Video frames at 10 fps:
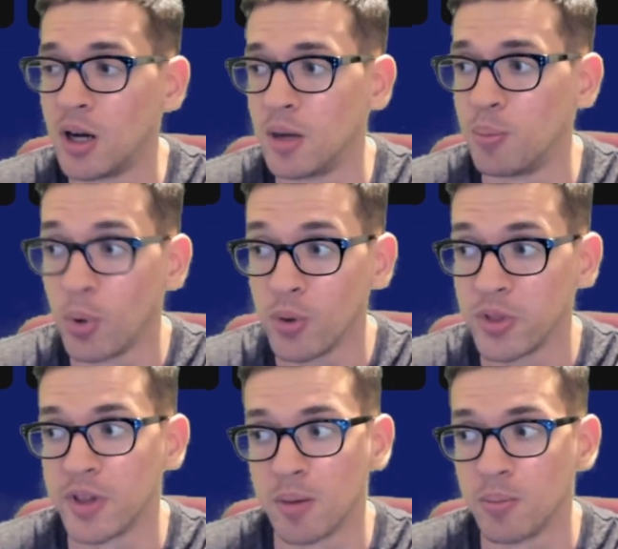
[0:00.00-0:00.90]
Both of
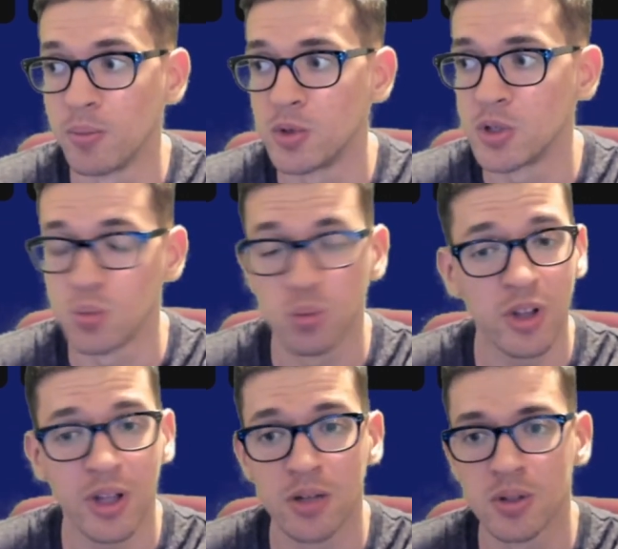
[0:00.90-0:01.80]
them, which is really
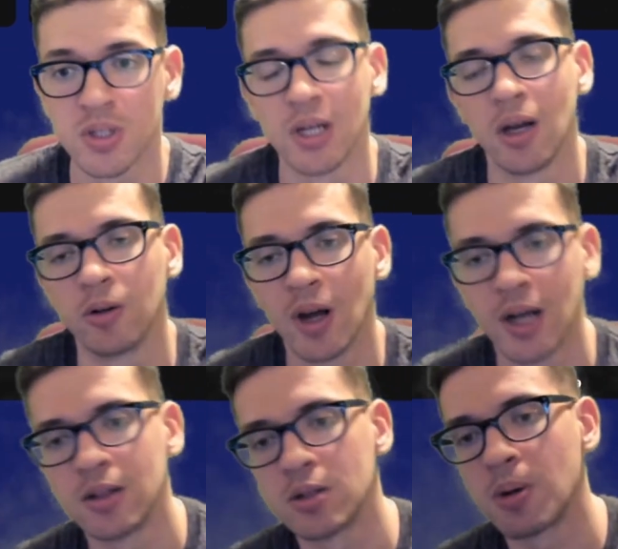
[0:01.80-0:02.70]
interesting. Now, granted,
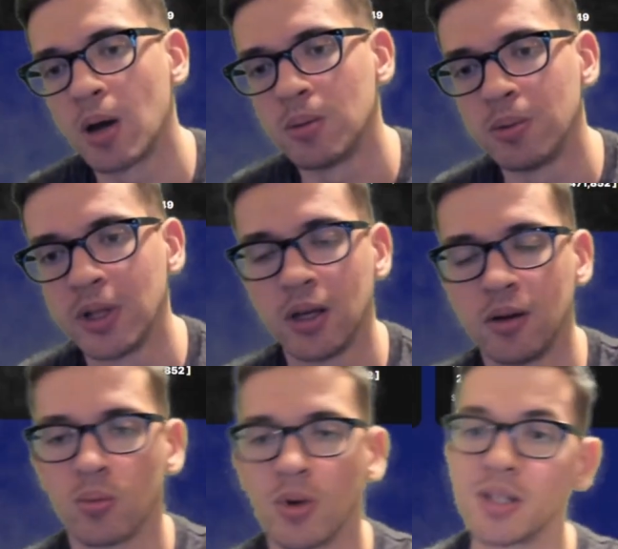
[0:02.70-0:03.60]
there's probably
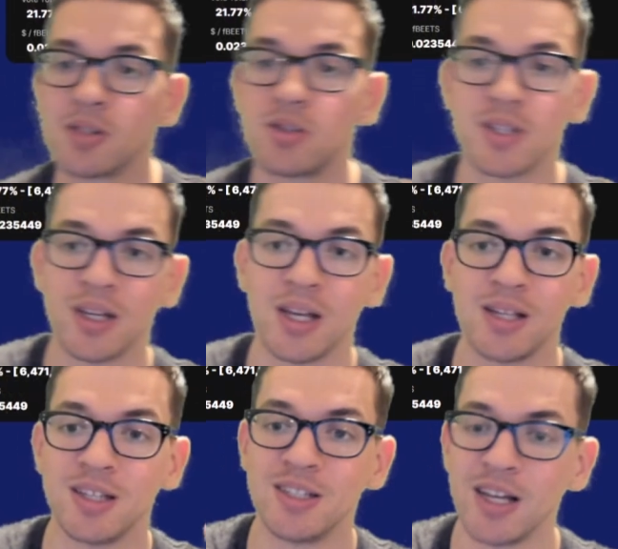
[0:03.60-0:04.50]
risk just in case the
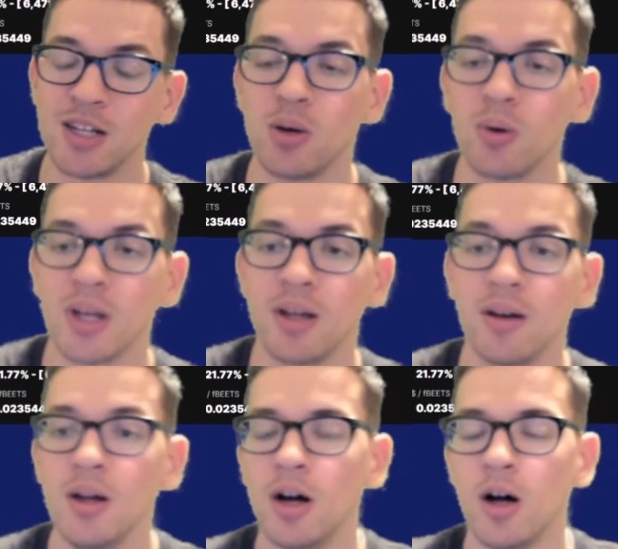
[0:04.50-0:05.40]
day token
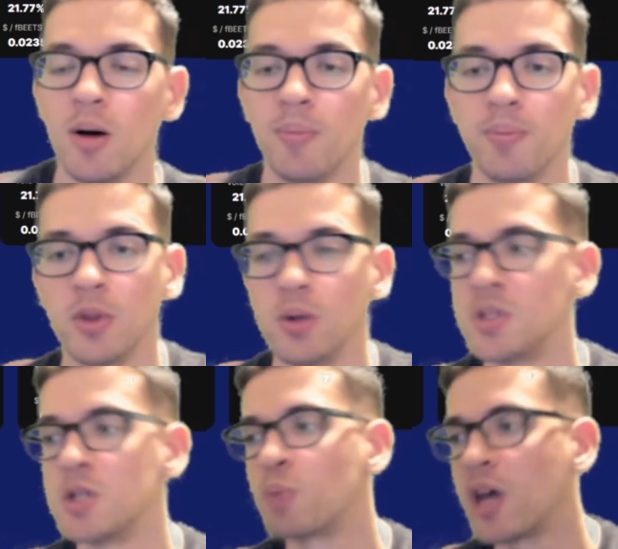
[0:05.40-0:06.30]
loses
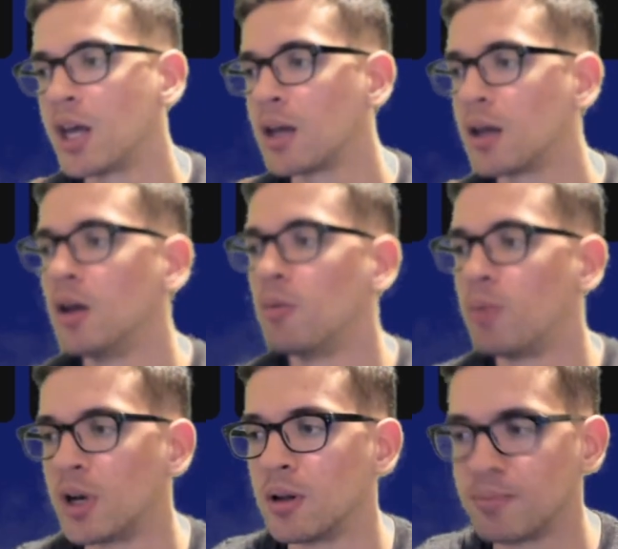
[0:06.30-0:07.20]
peg,
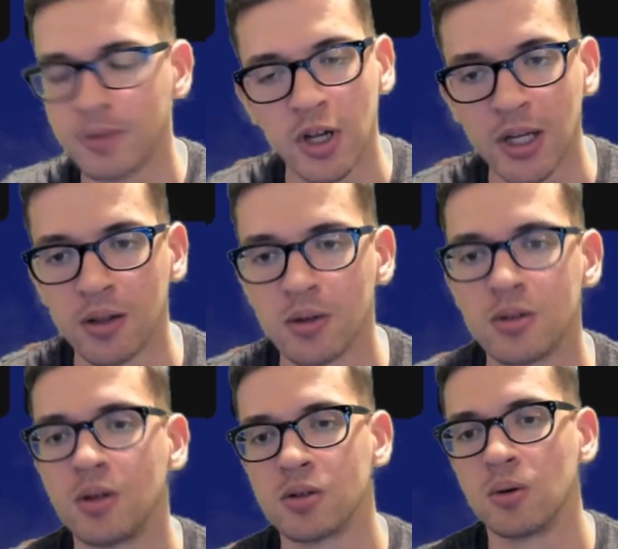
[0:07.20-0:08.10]
but again,
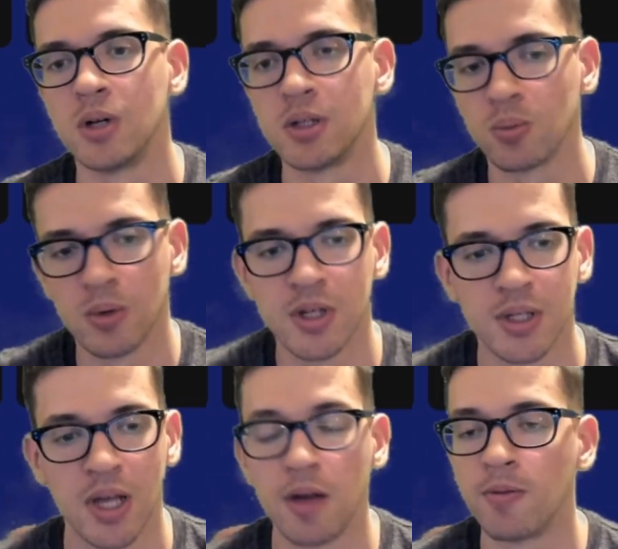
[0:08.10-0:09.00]
there's always risk
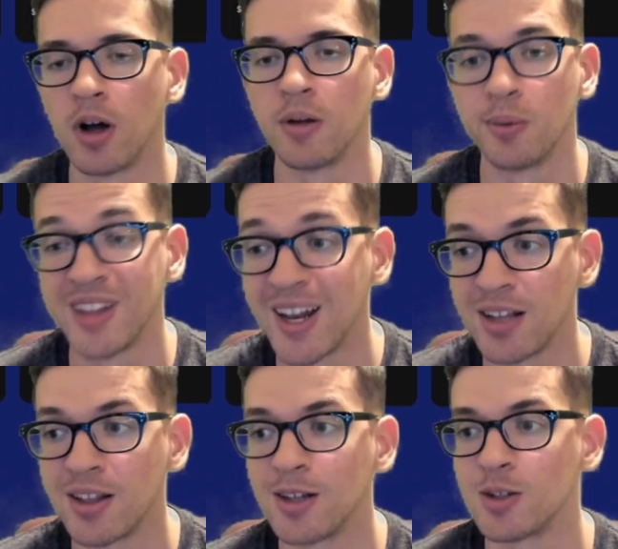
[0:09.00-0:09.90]
involved with
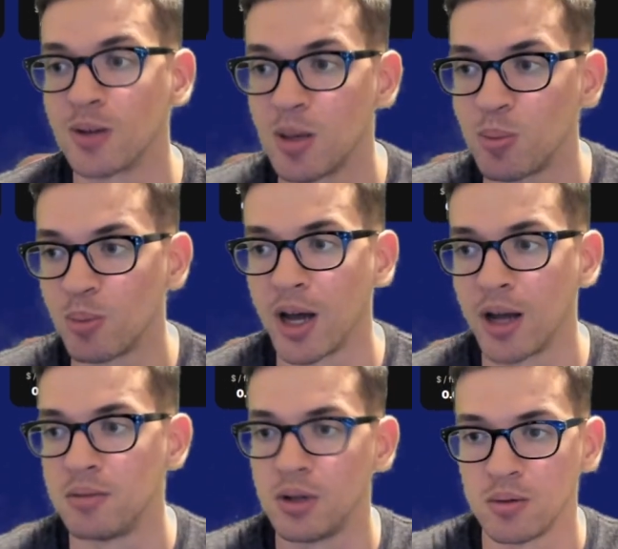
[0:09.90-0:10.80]
anything, so keep in mind,
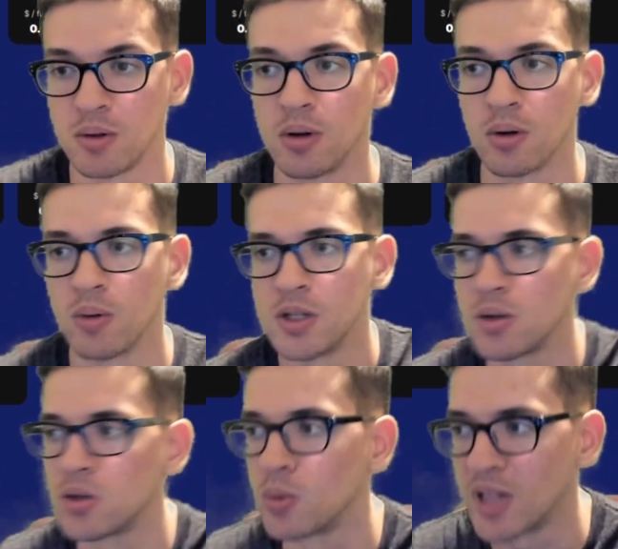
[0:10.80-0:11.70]
do your own
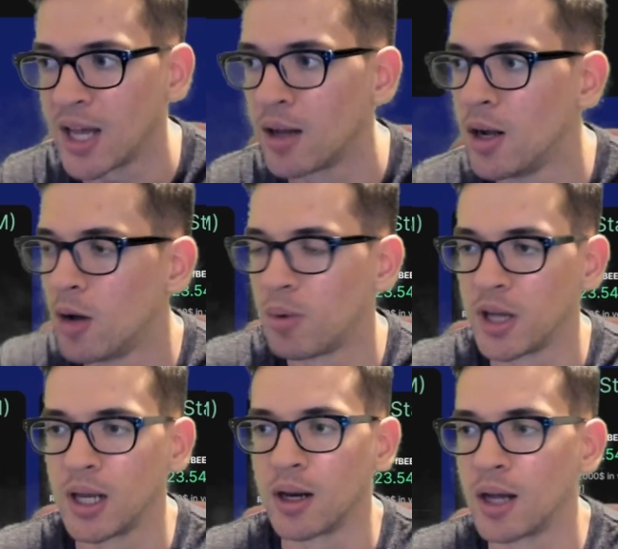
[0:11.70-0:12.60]
research with that. But
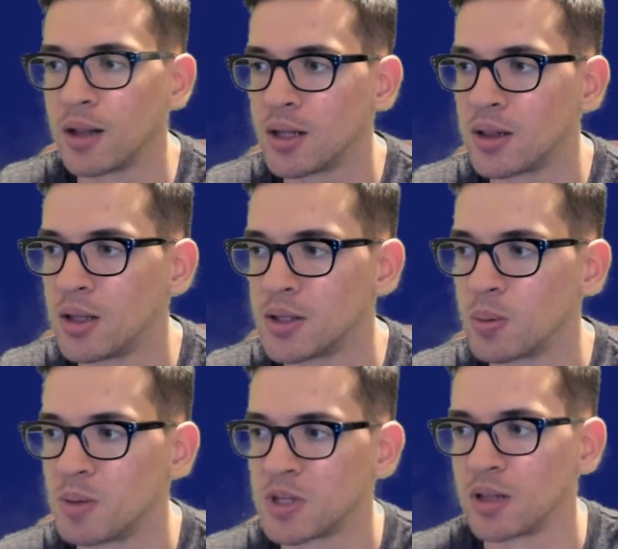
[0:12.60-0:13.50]
again, I like this
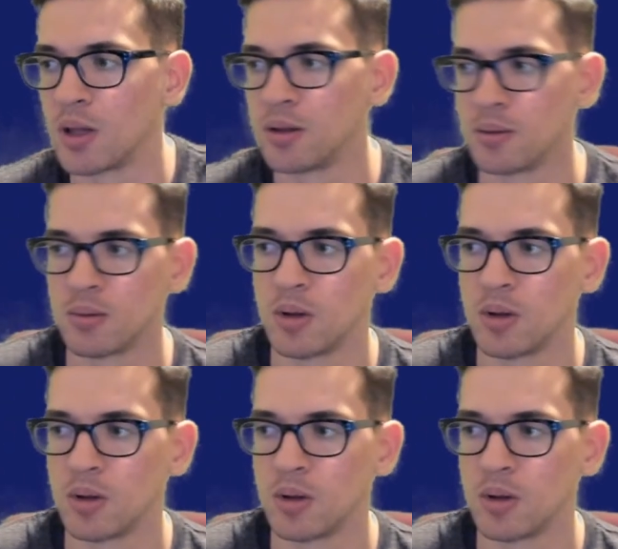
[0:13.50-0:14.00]
website, then it